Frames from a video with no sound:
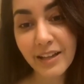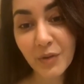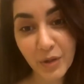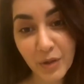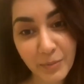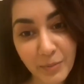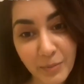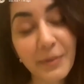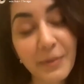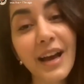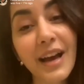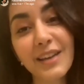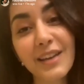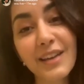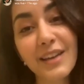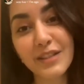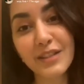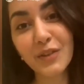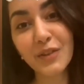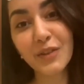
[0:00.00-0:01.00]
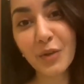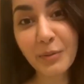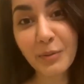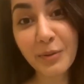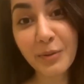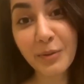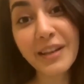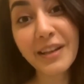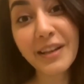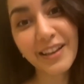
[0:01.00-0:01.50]
Toli Prema. I have seen Toli
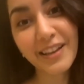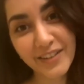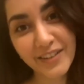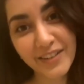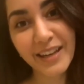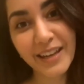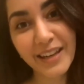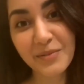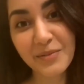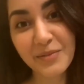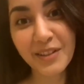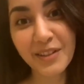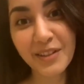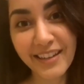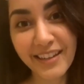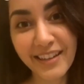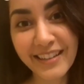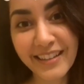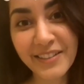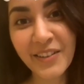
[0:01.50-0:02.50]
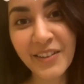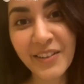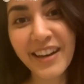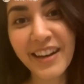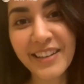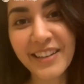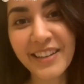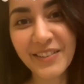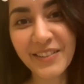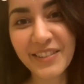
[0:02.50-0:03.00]
Prema 11 times already, so
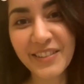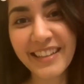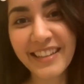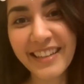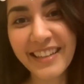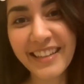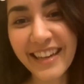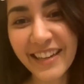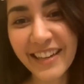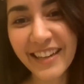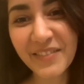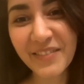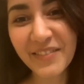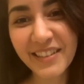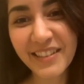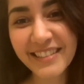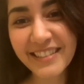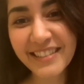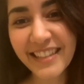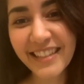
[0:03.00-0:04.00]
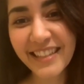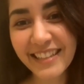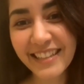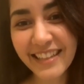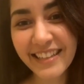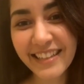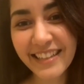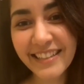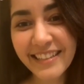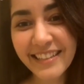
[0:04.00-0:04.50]
I don't think I'll watch that
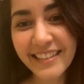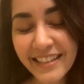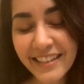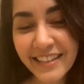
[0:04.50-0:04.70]
again.